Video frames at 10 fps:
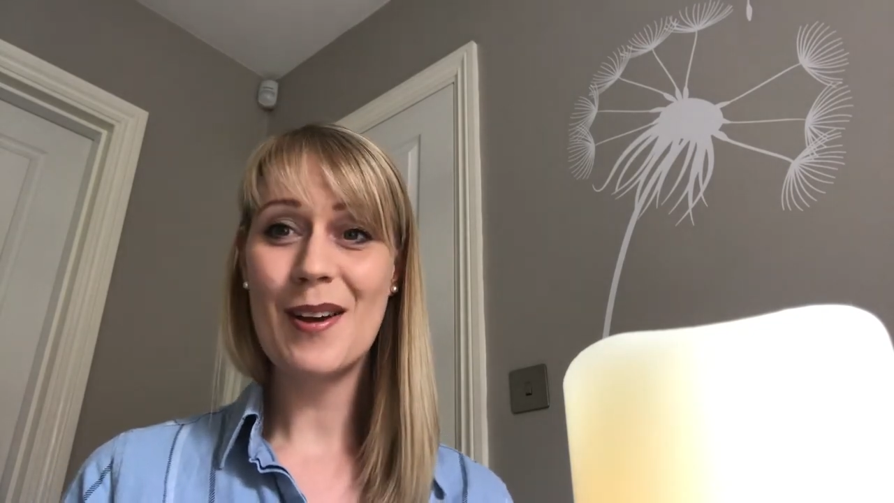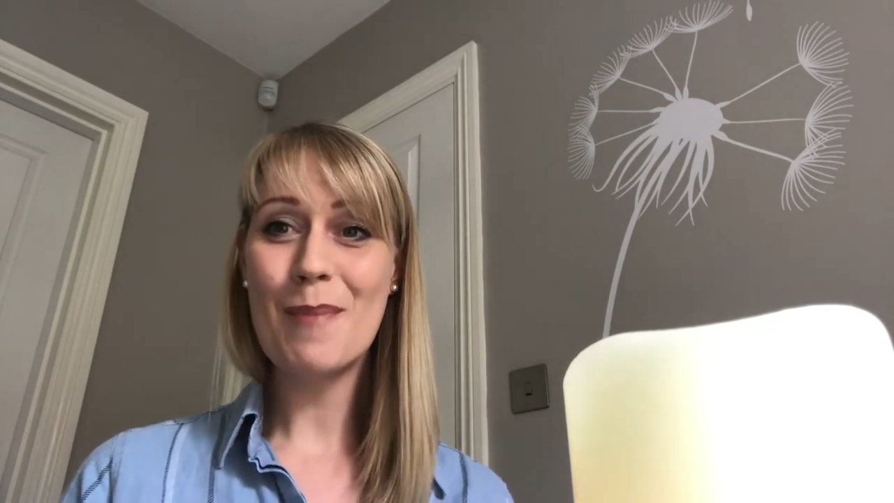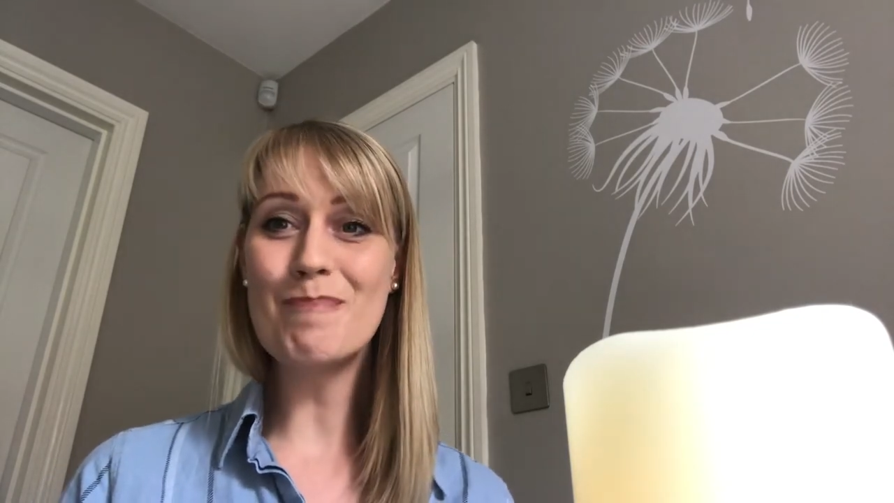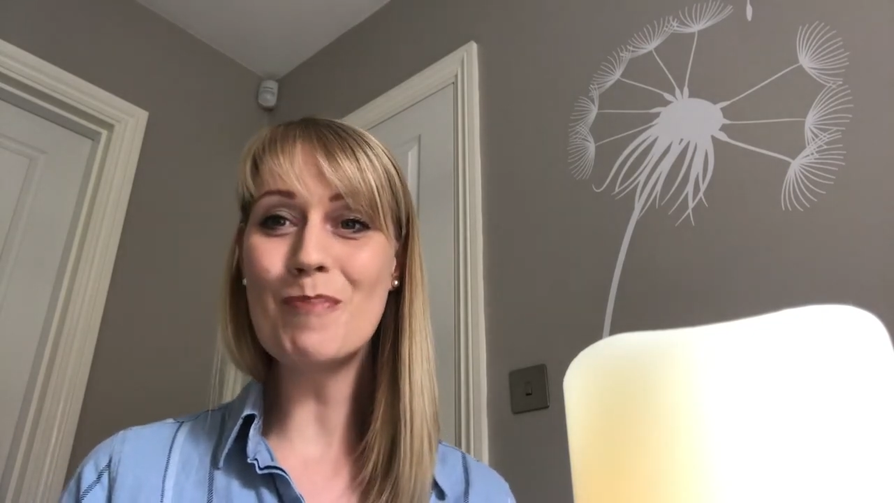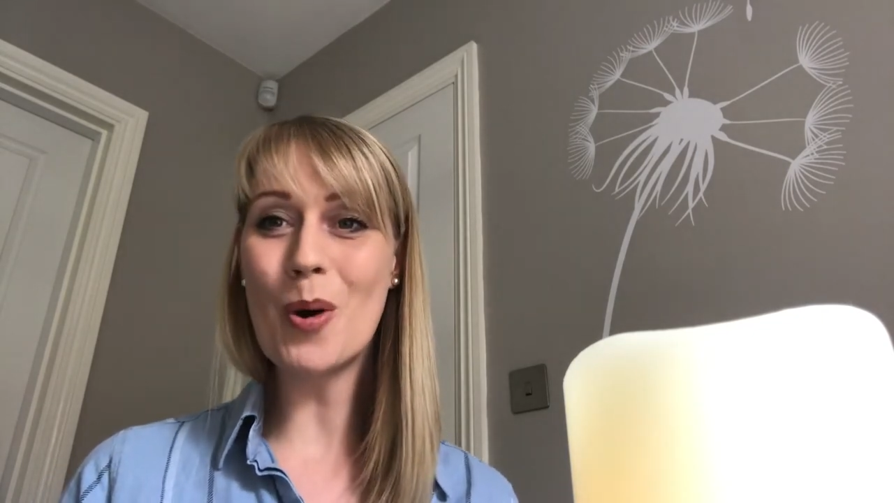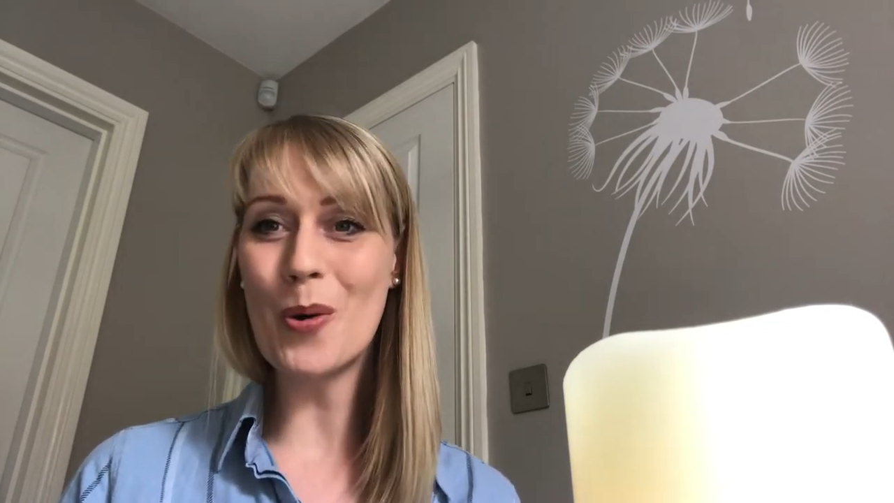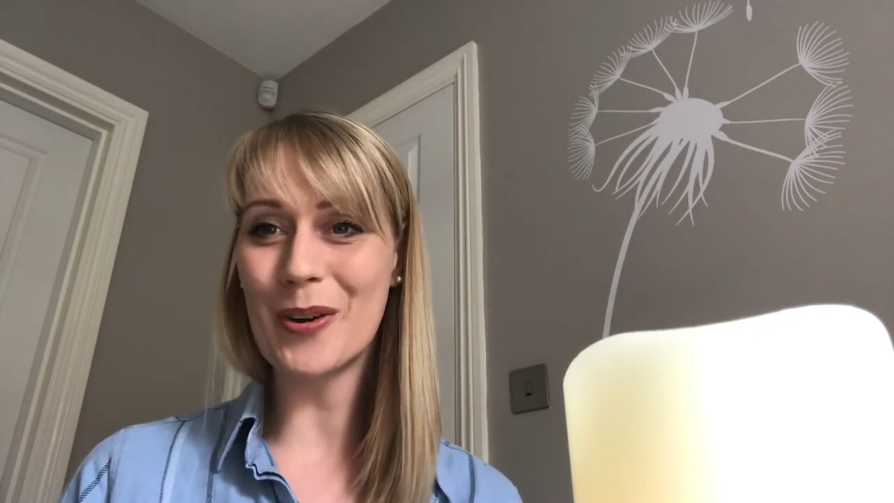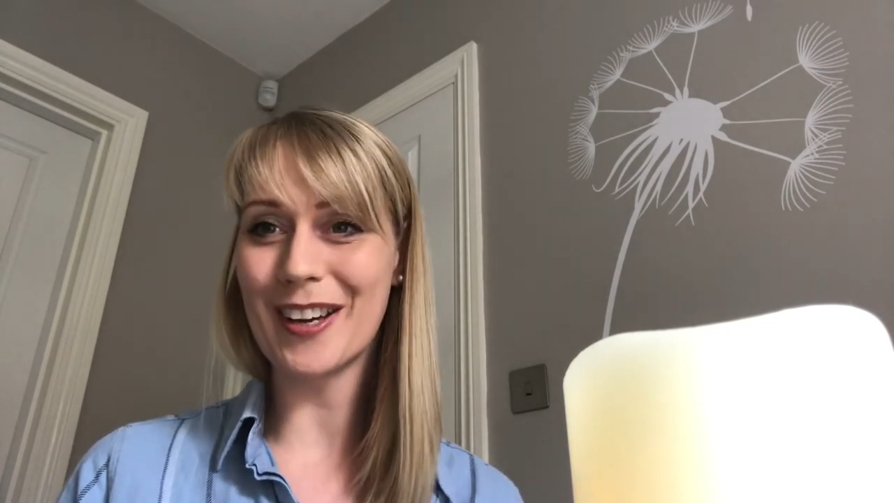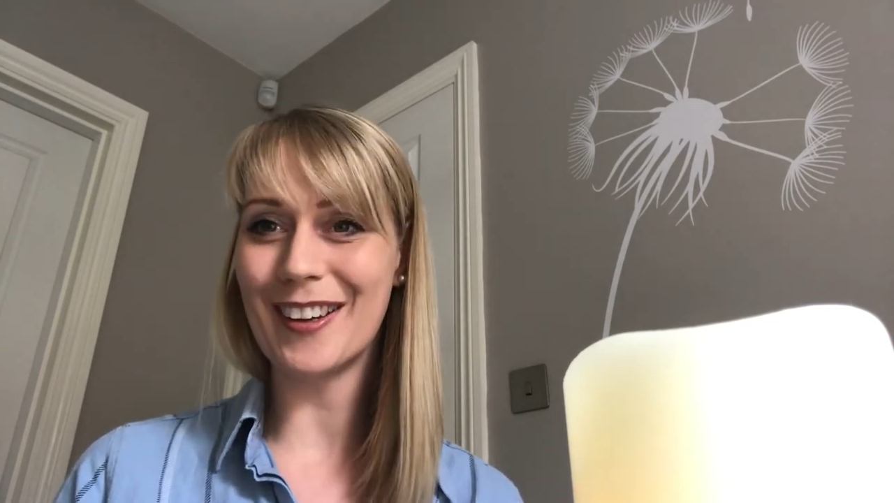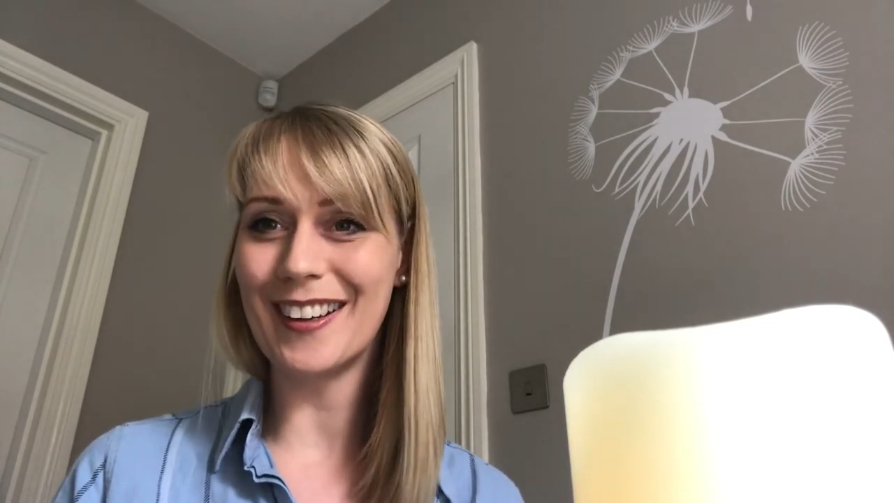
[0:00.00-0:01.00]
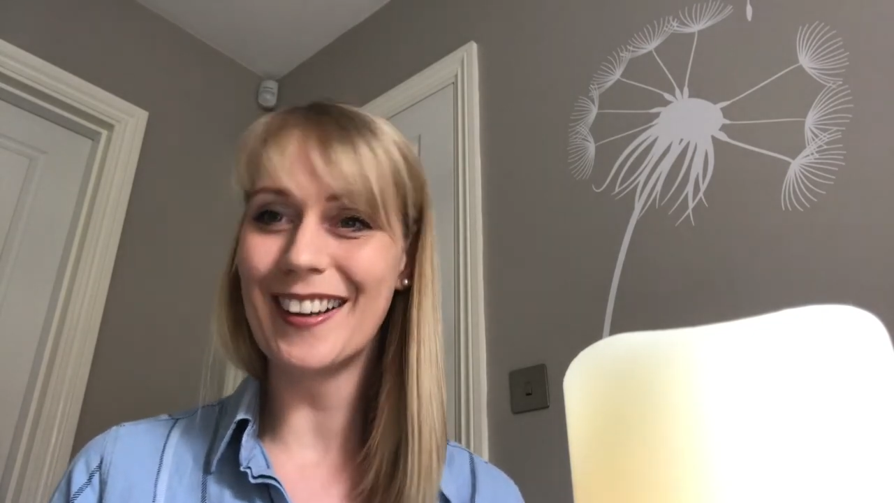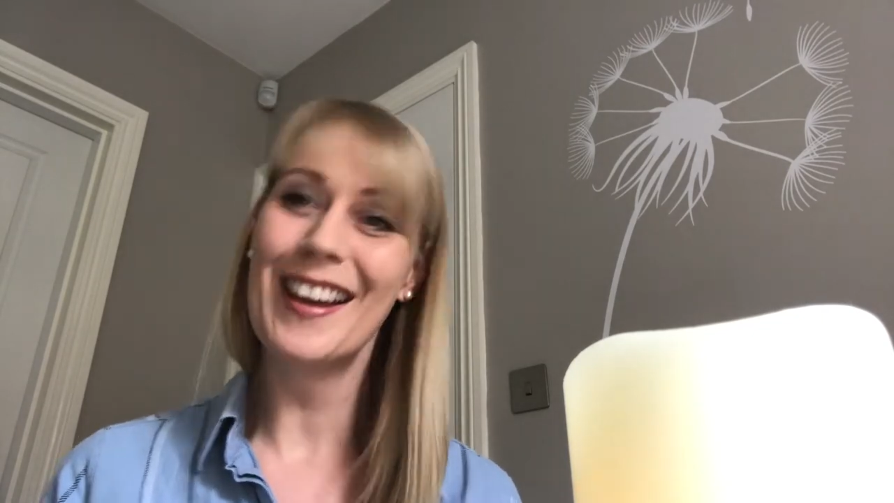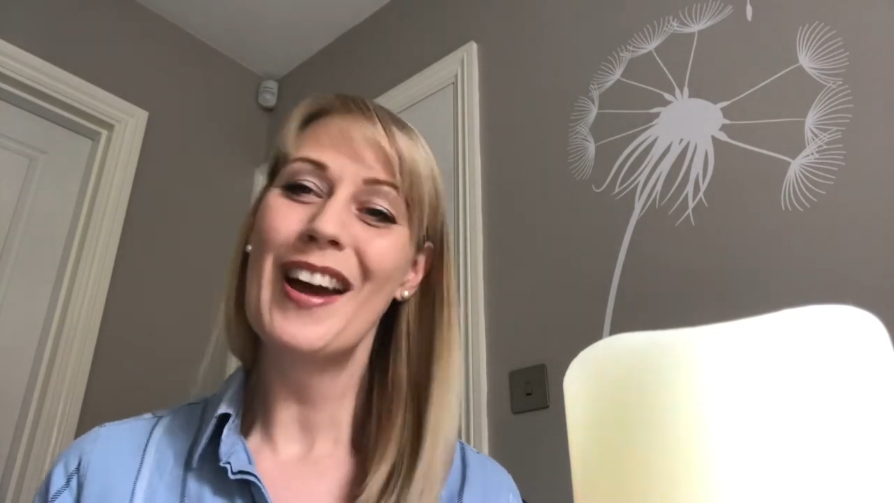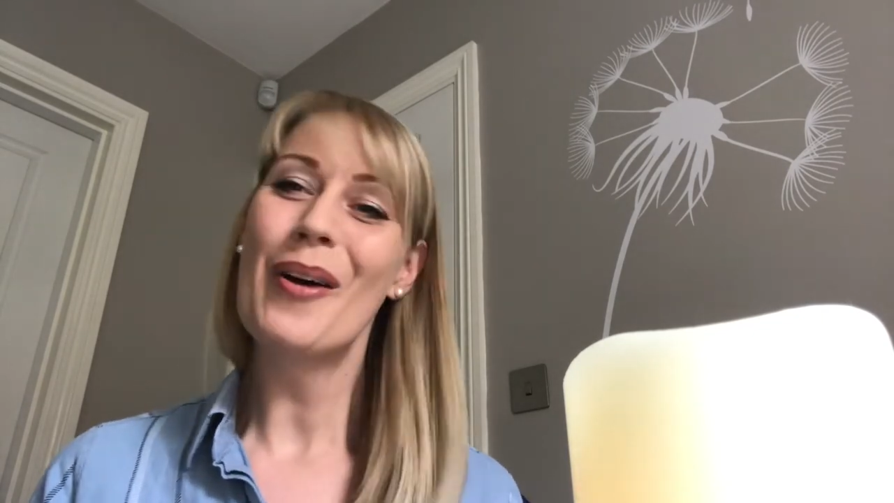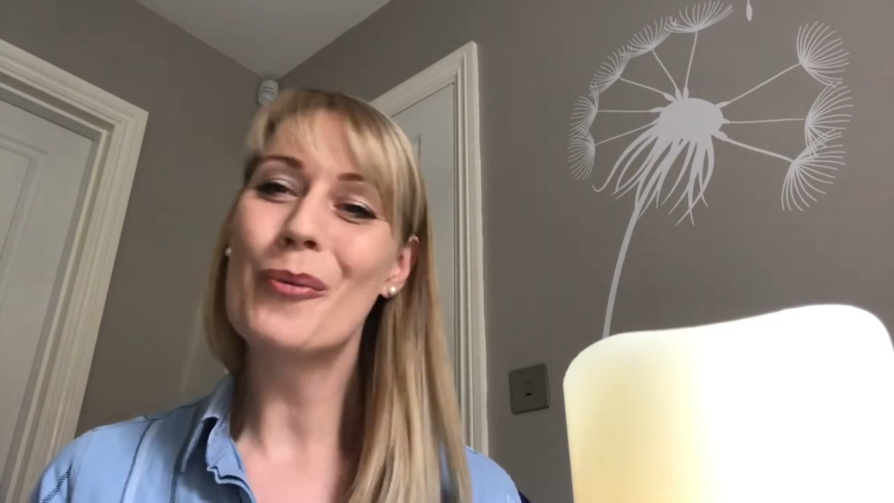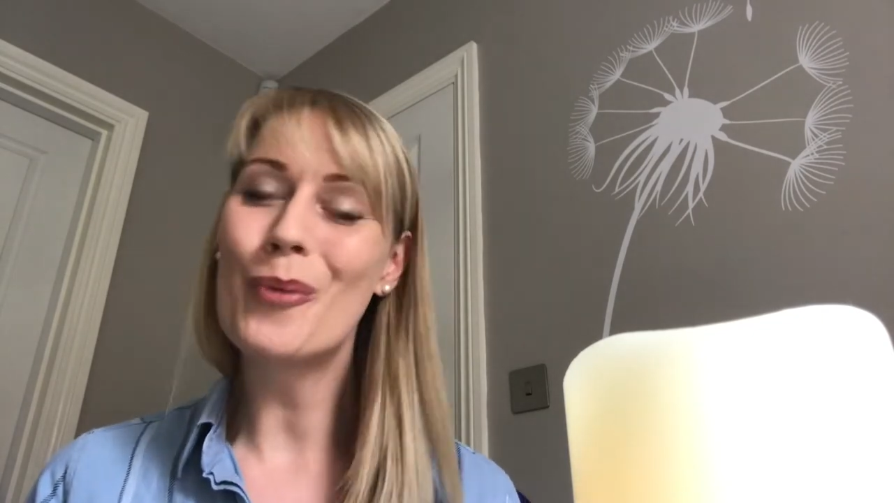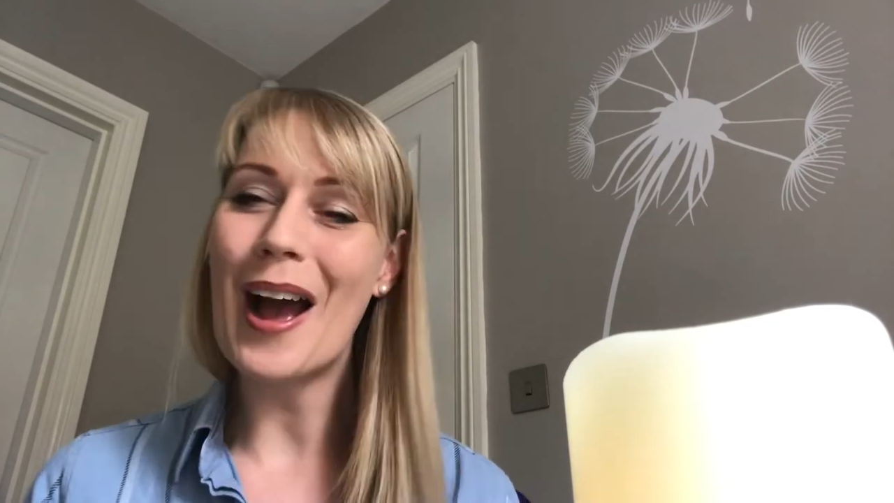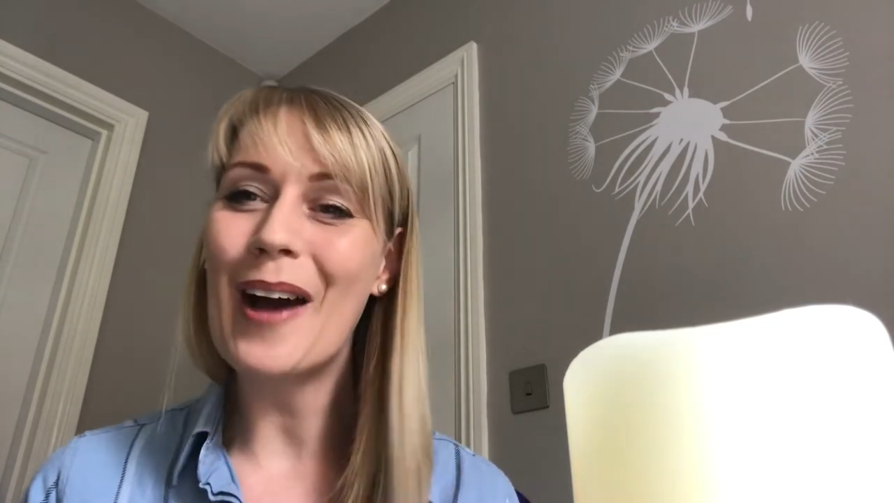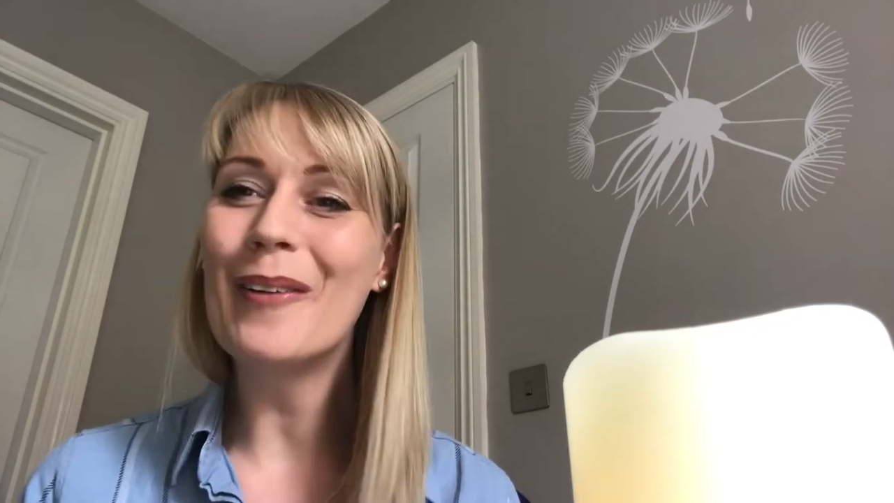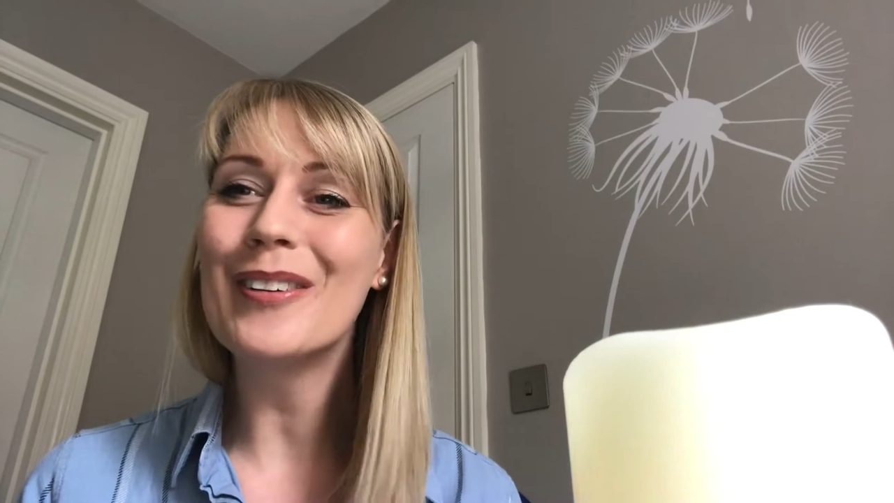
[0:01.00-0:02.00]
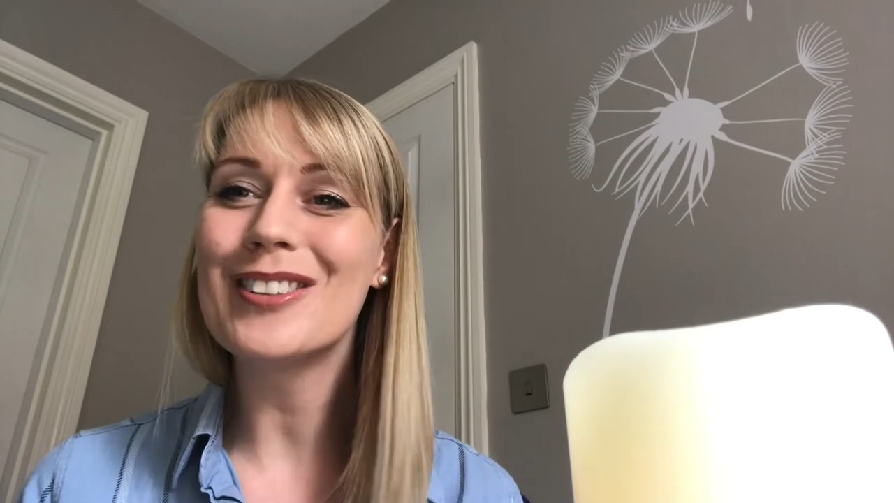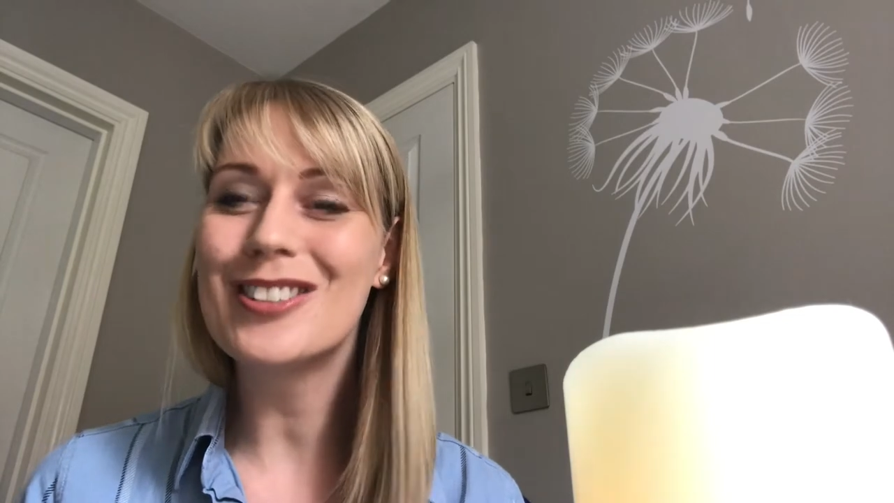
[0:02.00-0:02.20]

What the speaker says: Morgan. Well